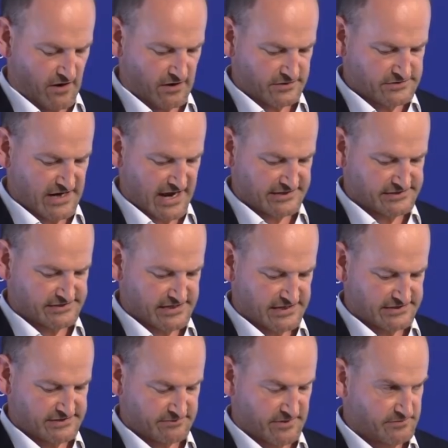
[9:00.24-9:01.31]
hard to
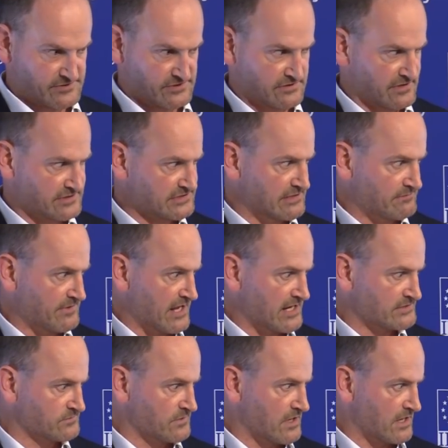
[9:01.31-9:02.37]
ascertain sometimes who those key
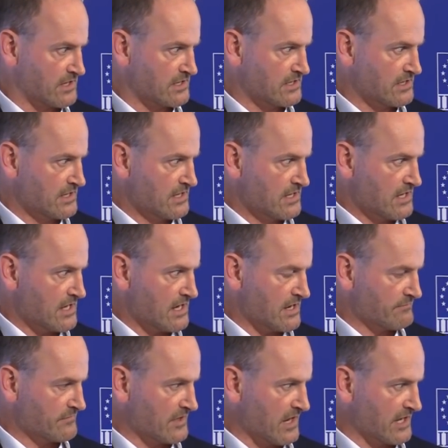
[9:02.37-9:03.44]
players were.
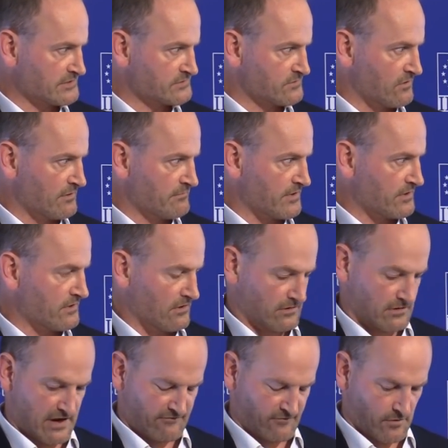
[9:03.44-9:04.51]
The lights were on, but
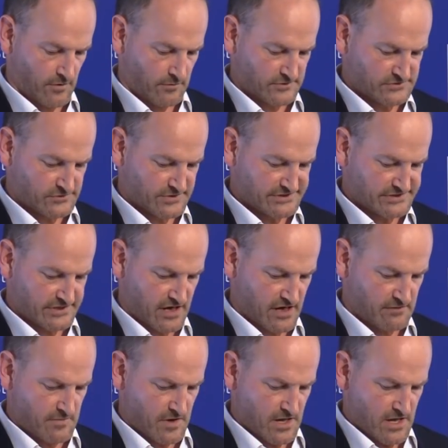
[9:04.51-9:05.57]
not everyone was always at
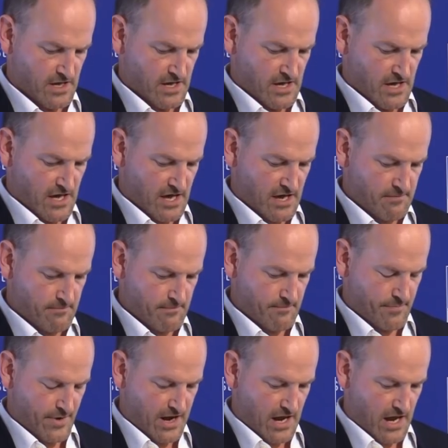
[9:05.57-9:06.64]
home.
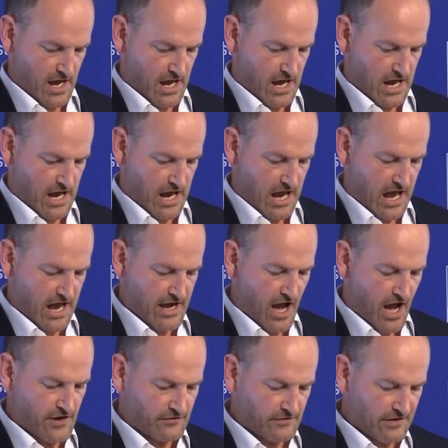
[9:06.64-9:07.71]
But I
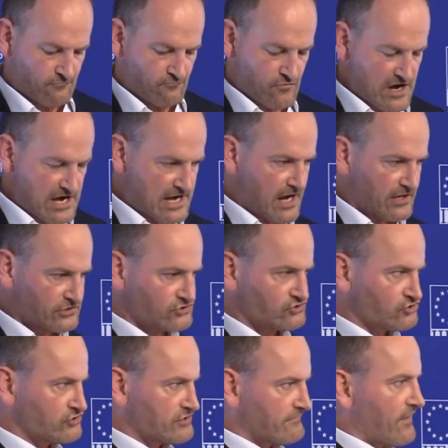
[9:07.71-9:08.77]
don't think they really
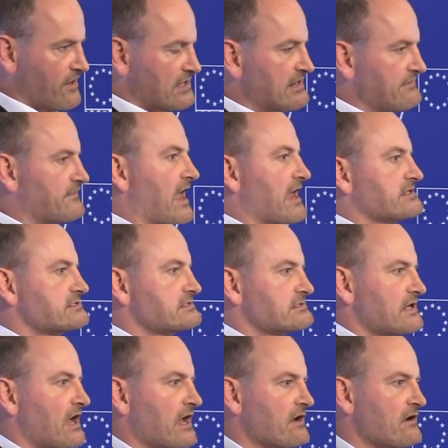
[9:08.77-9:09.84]
understood the Vote Leave
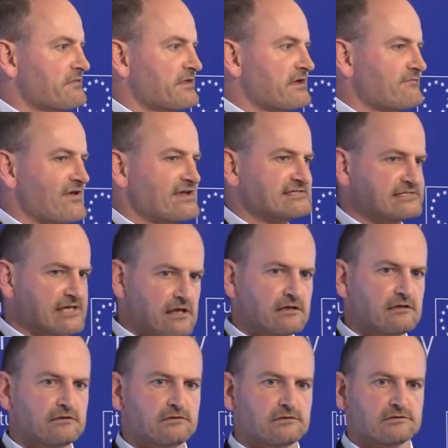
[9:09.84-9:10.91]
case. I can't think of a
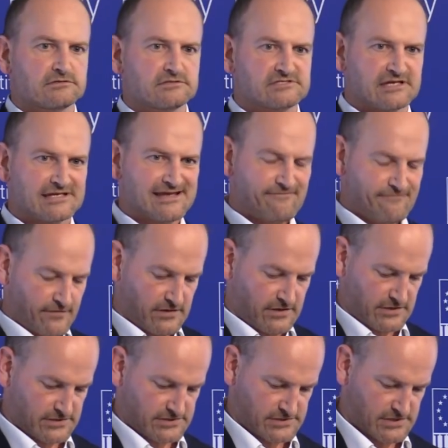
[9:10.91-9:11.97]
single
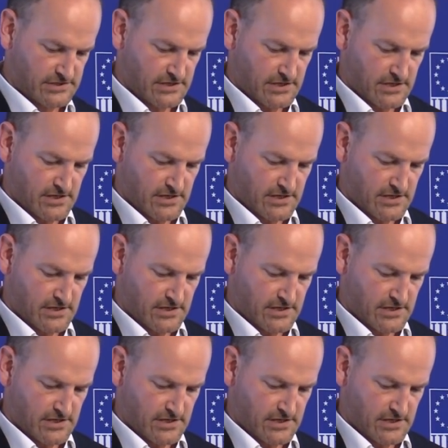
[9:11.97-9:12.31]
significant